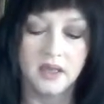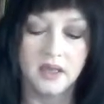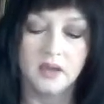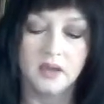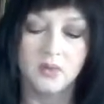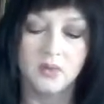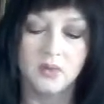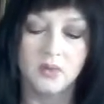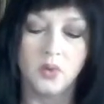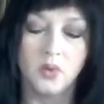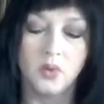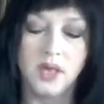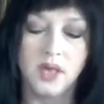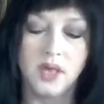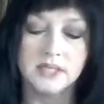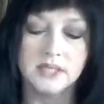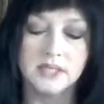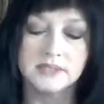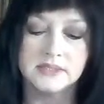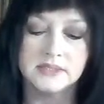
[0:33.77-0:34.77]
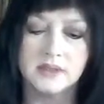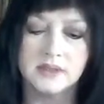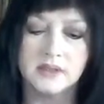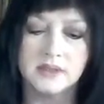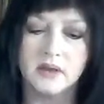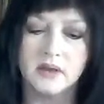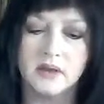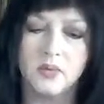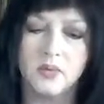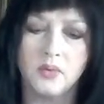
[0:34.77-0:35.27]
was
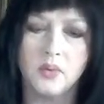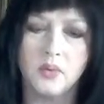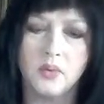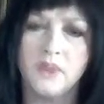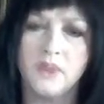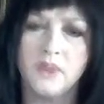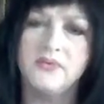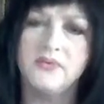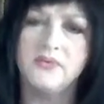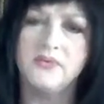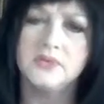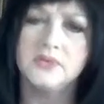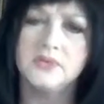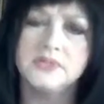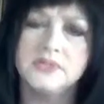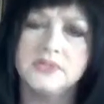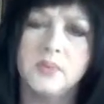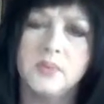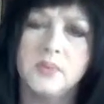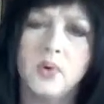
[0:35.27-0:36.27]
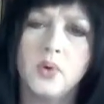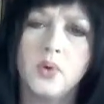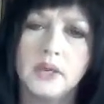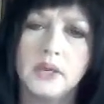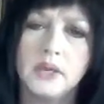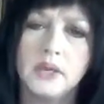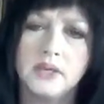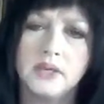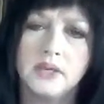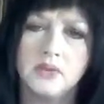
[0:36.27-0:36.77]
when we feel
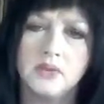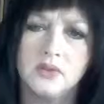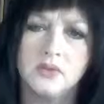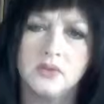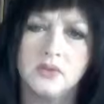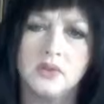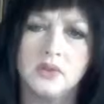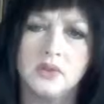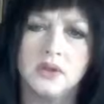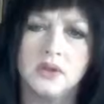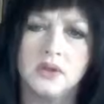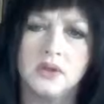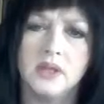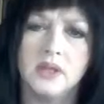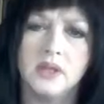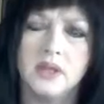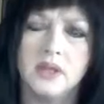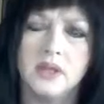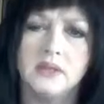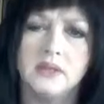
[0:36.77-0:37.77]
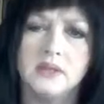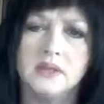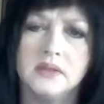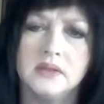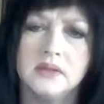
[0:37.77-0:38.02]
disappointed in the Lord and